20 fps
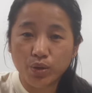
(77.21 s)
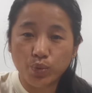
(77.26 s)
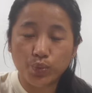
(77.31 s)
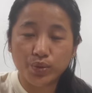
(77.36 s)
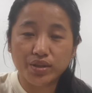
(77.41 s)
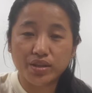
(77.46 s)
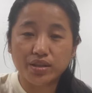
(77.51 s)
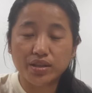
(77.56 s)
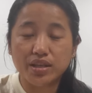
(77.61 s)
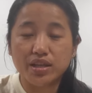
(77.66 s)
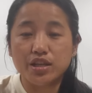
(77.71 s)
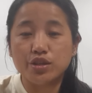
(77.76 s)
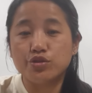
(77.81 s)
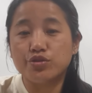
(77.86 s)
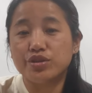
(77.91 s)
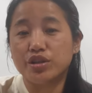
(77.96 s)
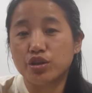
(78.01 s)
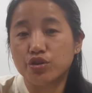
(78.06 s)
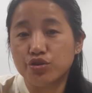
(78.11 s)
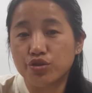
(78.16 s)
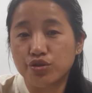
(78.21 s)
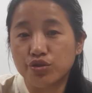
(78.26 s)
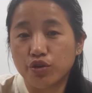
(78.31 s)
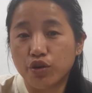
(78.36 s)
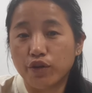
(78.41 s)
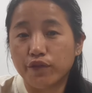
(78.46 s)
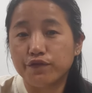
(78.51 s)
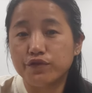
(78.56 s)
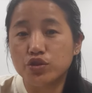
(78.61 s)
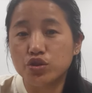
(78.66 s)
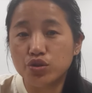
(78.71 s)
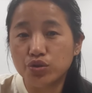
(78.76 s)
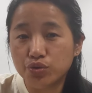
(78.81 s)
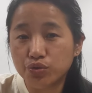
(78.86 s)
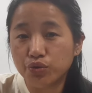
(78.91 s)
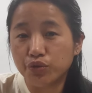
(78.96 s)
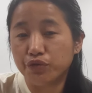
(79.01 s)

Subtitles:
with the introduction of 2